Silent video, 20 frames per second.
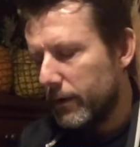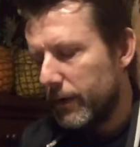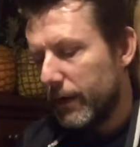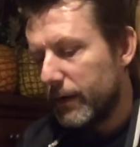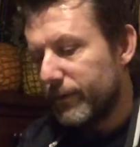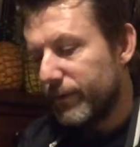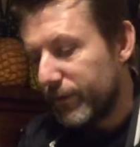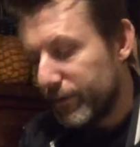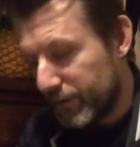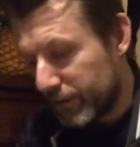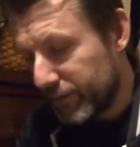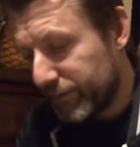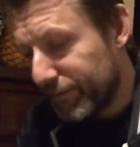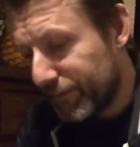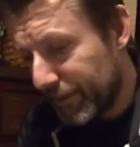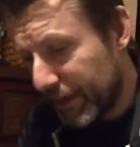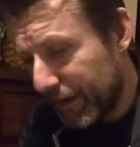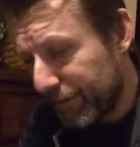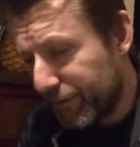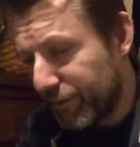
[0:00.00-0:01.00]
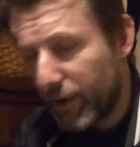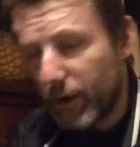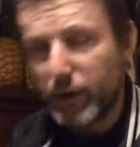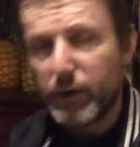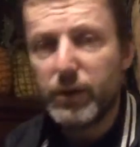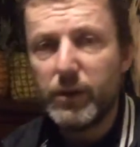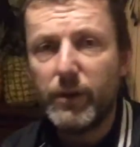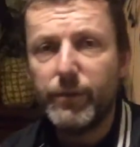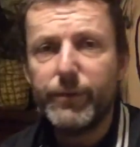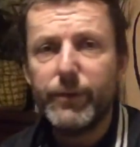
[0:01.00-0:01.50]

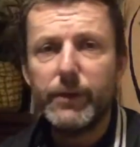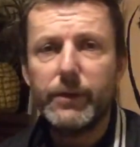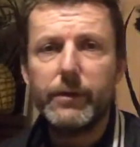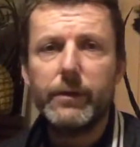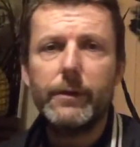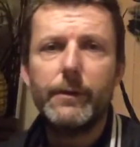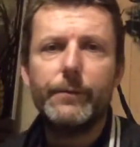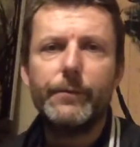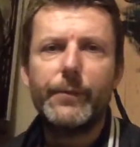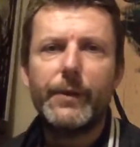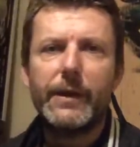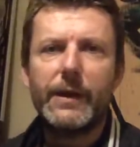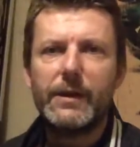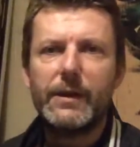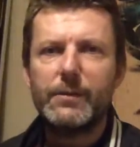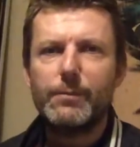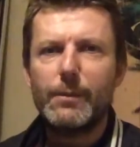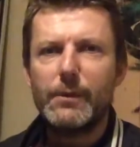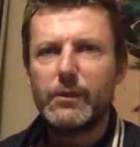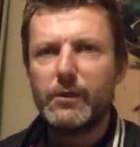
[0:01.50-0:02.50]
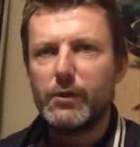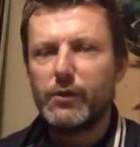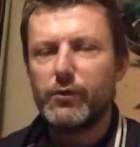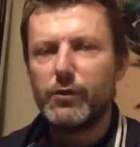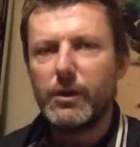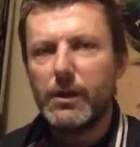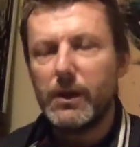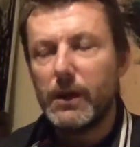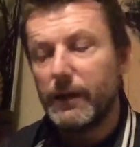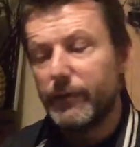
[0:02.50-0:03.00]
fox suffered, and that's missed the
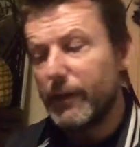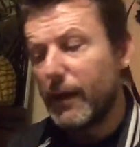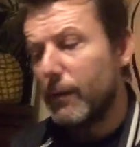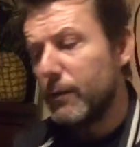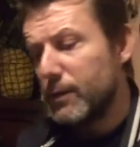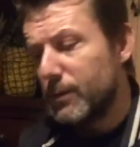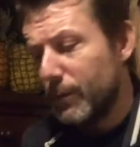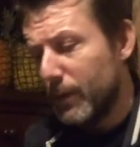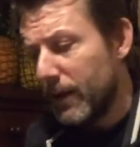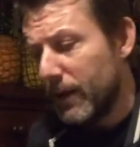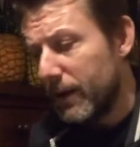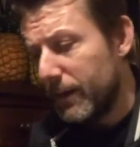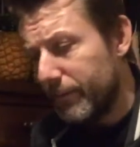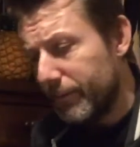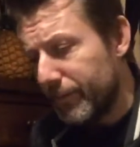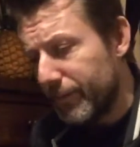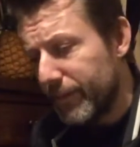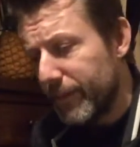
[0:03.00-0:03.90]
trick. If that was me,